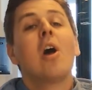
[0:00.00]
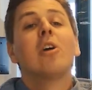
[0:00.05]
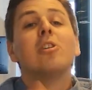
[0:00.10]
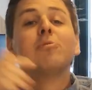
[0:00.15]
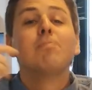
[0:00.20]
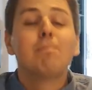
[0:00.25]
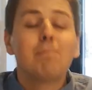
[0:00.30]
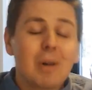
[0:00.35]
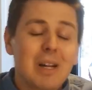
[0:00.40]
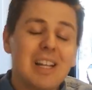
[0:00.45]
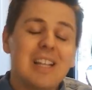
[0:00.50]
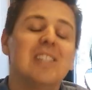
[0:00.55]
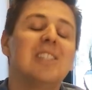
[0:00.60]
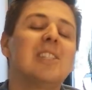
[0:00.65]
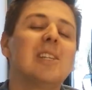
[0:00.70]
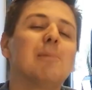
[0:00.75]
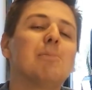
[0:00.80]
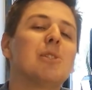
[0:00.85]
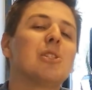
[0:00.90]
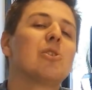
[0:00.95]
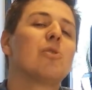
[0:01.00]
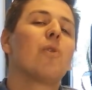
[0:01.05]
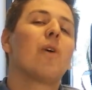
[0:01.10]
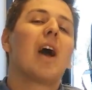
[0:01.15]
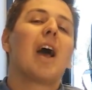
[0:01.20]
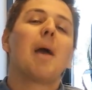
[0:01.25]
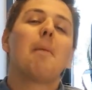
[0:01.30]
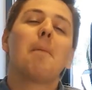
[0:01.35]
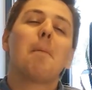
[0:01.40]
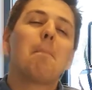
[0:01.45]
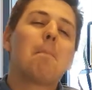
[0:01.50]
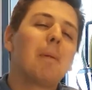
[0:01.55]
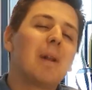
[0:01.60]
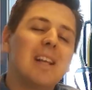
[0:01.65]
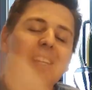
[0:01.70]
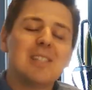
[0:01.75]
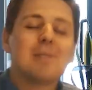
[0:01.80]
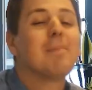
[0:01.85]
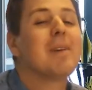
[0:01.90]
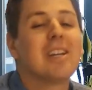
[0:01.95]
Please subscribe. Please
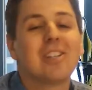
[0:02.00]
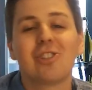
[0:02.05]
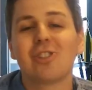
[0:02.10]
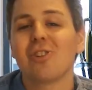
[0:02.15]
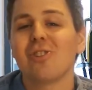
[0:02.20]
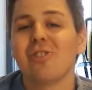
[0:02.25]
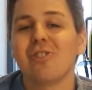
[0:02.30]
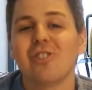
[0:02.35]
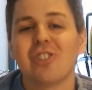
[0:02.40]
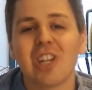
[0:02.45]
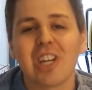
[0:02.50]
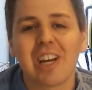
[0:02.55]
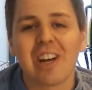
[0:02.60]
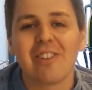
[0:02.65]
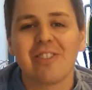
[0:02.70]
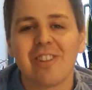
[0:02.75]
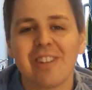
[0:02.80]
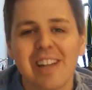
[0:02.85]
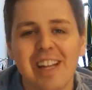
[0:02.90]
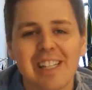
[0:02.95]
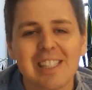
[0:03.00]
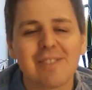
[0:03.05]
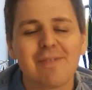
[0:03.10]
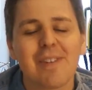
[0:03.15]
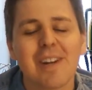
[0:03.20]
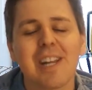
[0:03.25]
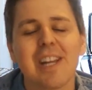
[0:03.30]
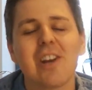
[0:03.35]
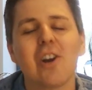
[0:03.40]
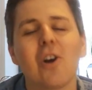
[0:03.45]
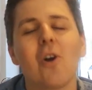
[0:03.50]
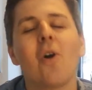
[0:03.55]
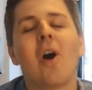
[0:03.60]
make sure you check out the next video.